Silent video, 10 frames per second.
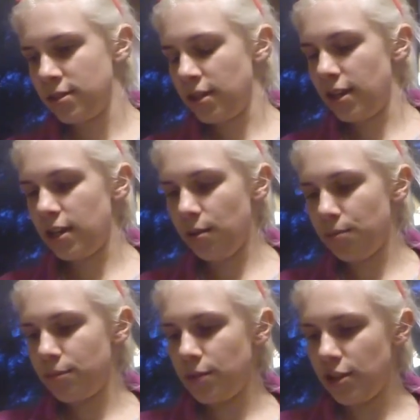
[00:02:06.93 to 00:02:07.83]

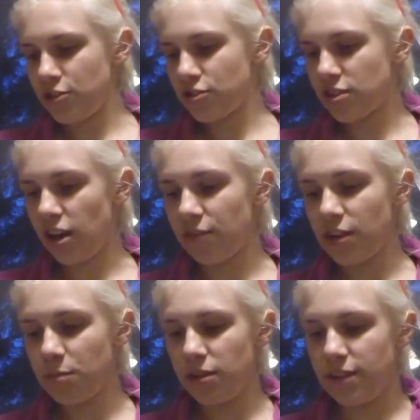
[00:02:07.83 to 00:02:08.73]
and just cover
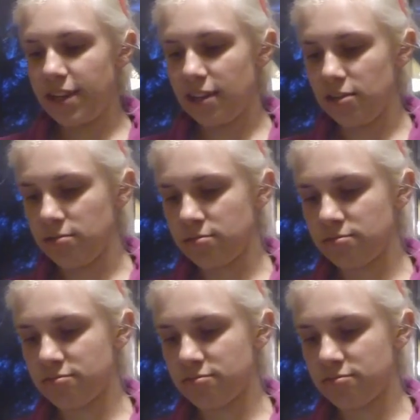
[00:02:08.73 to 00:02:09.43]
it in PVA glue.